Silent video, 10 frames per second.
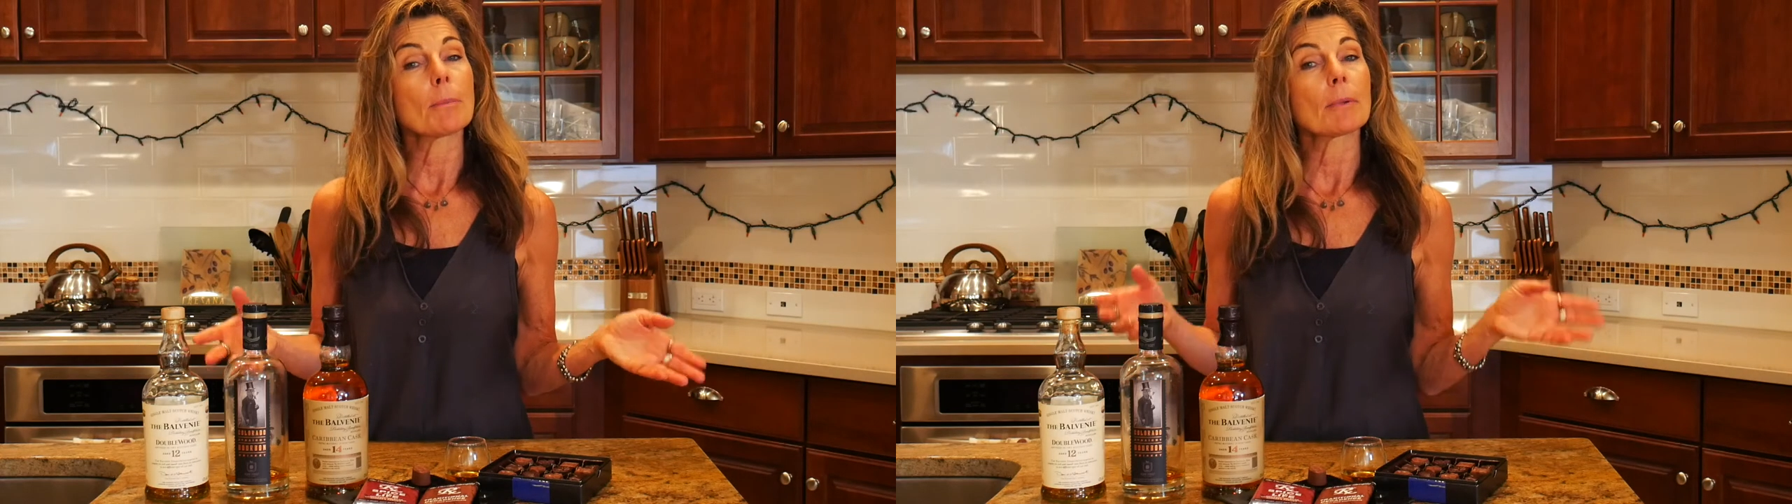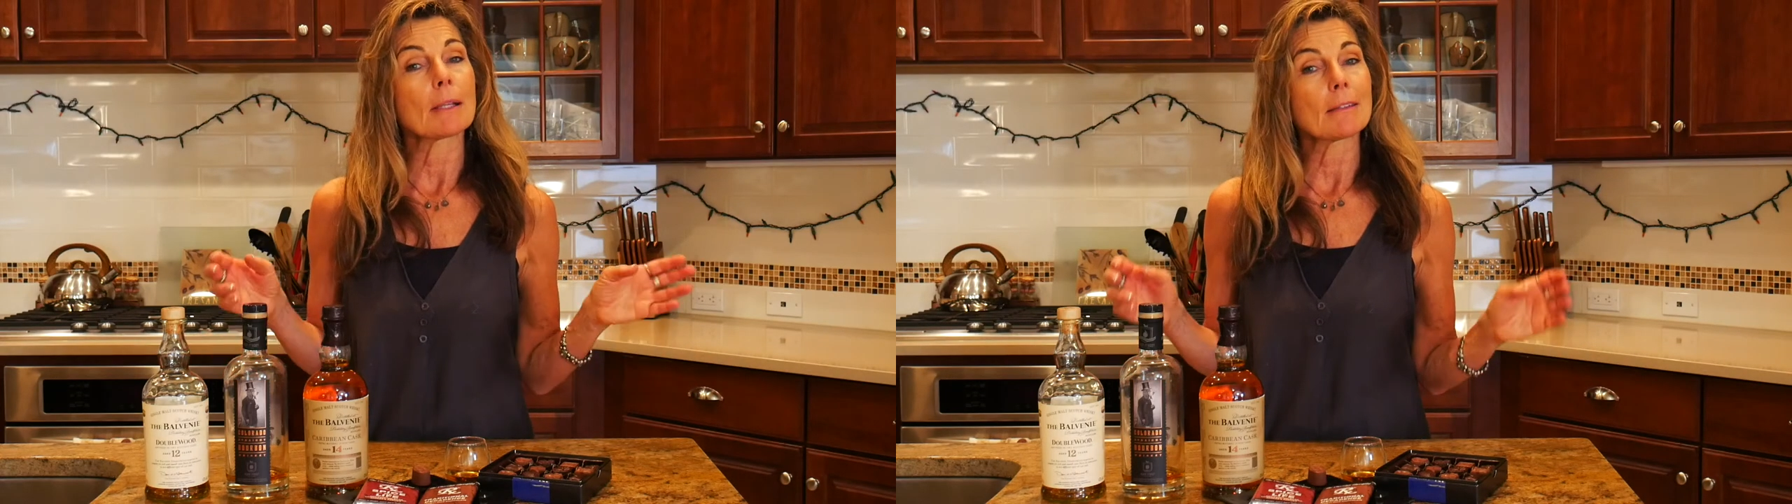
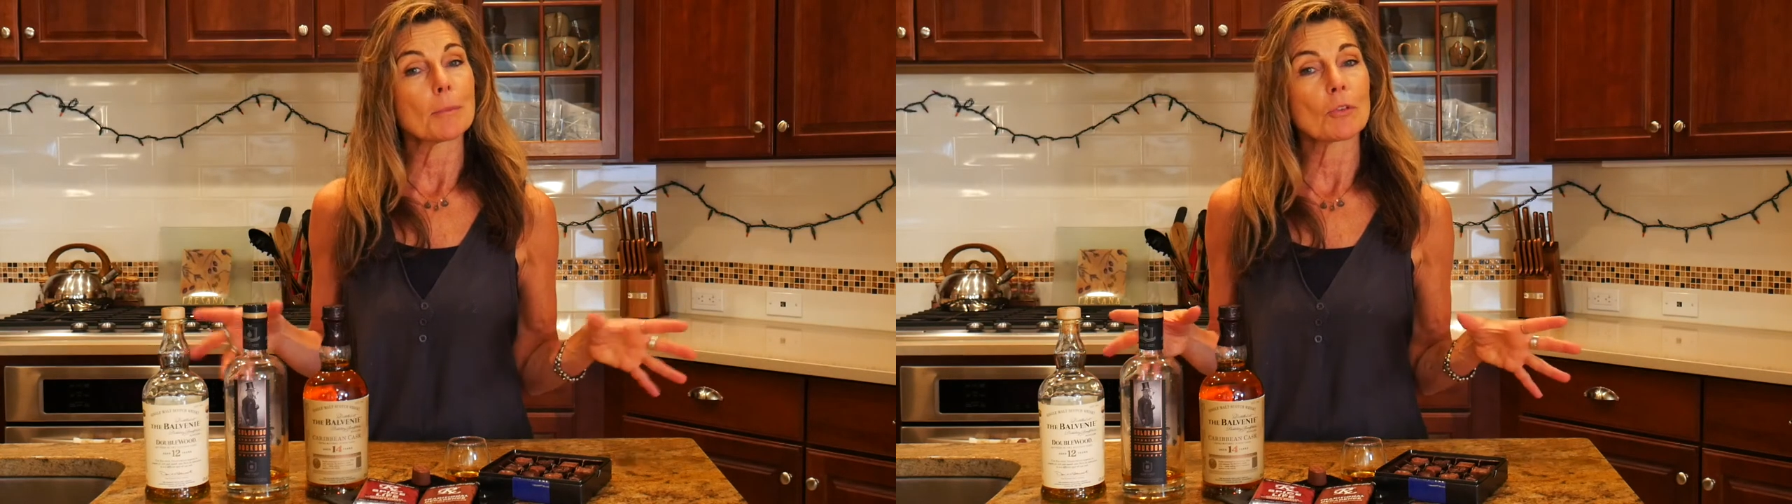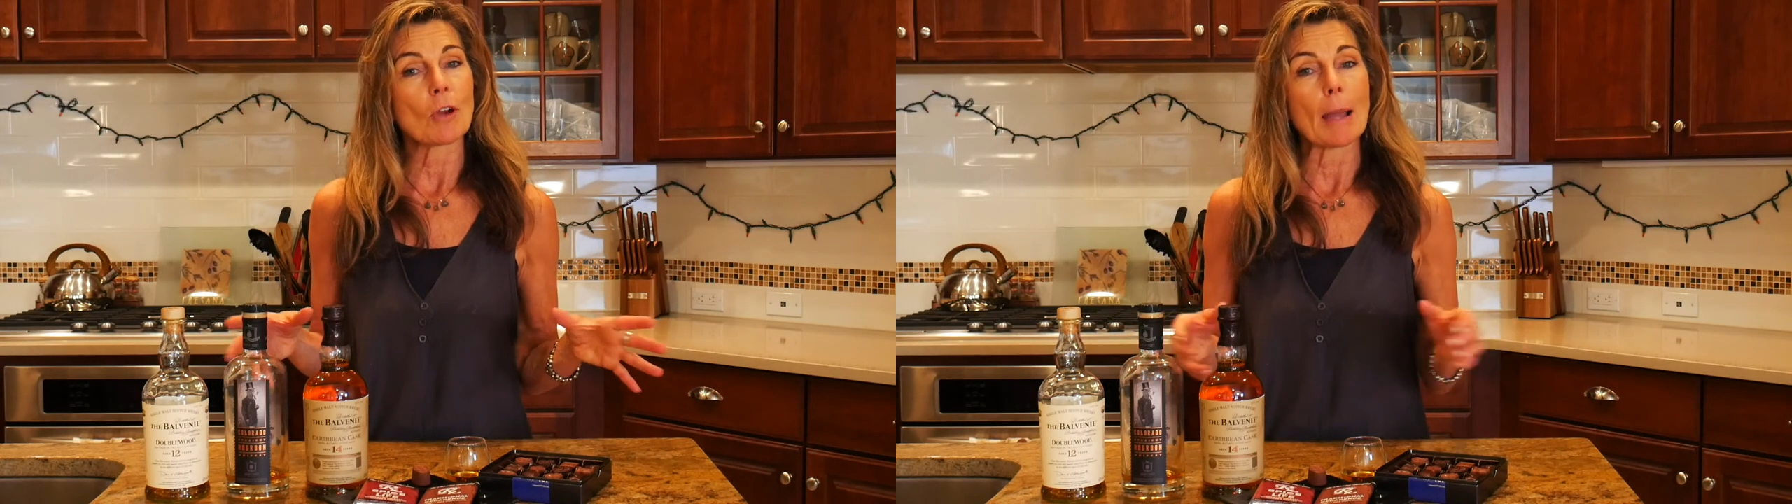please
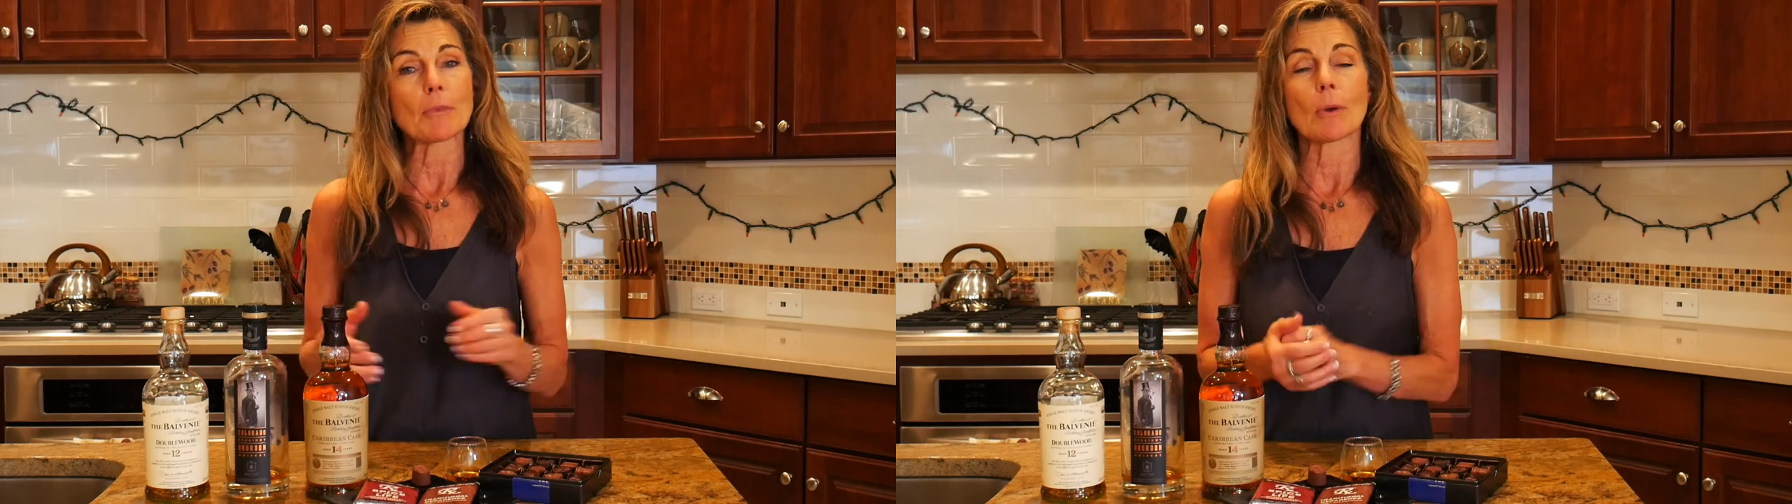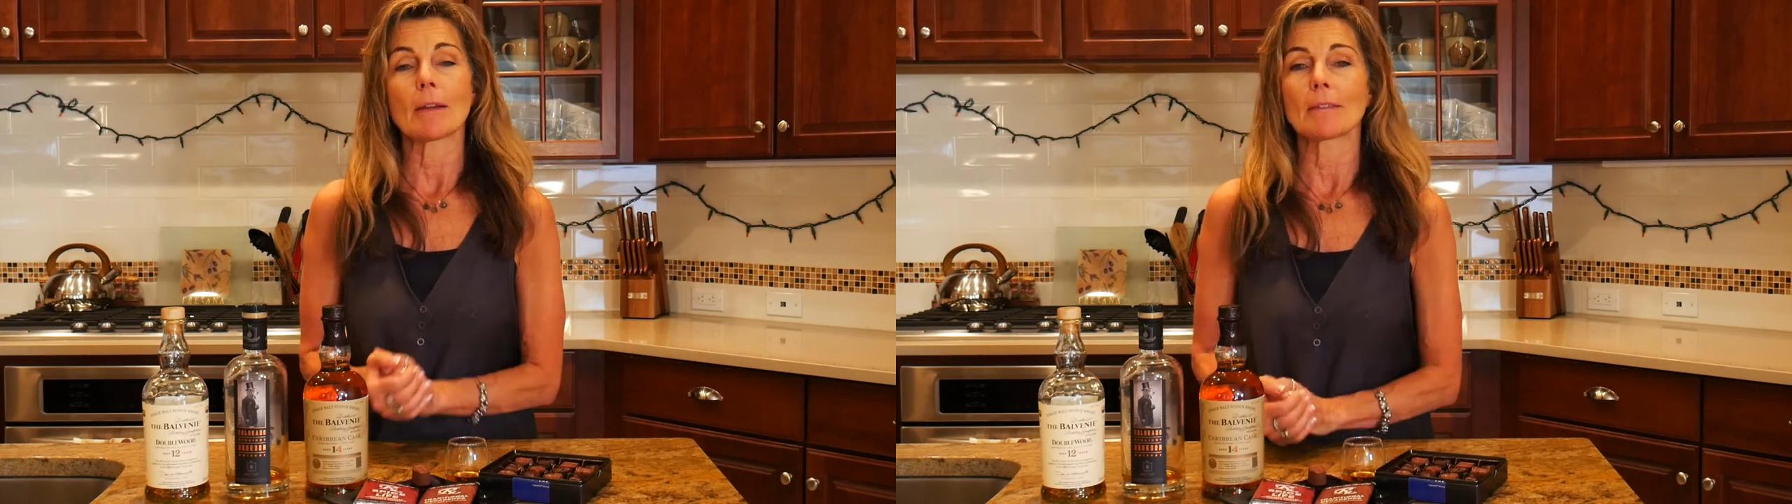subscribe
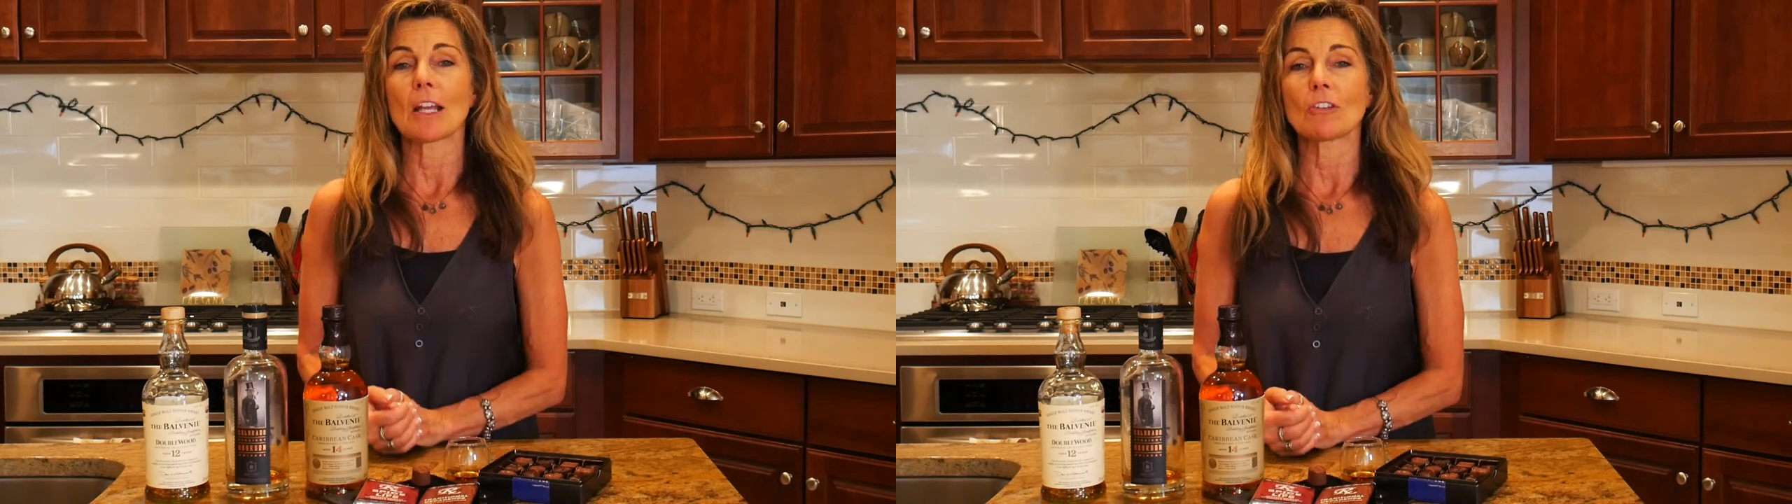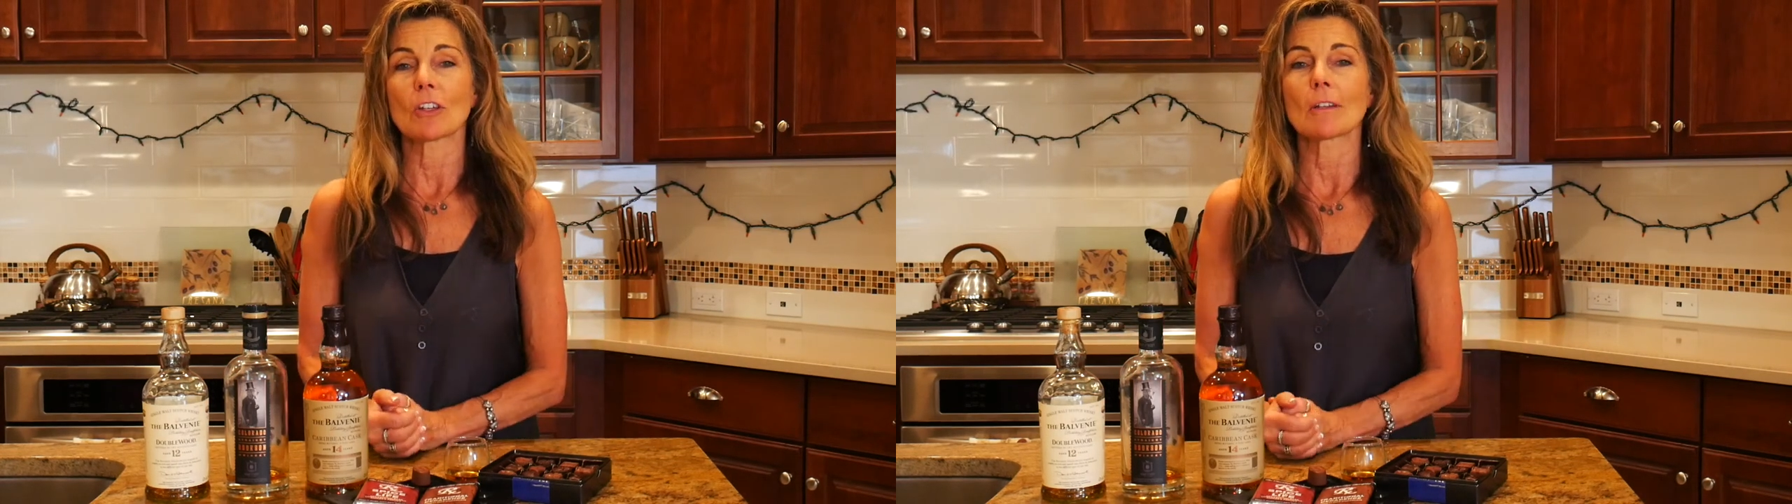to our
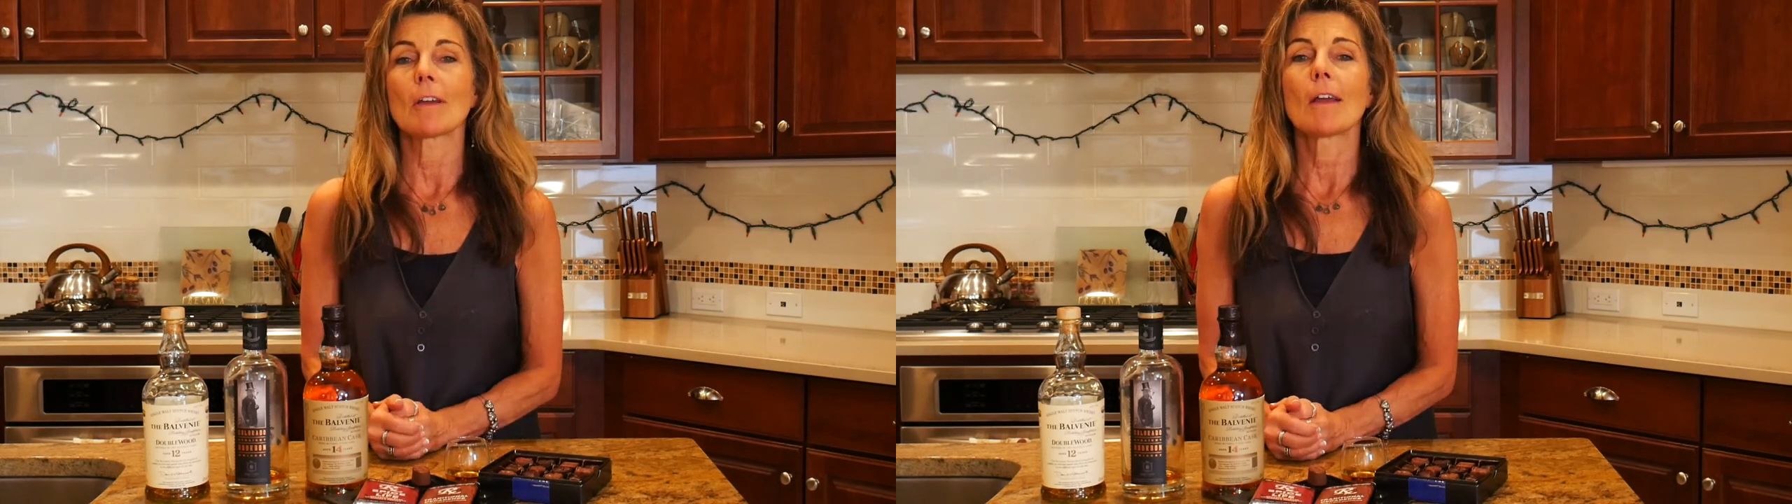station.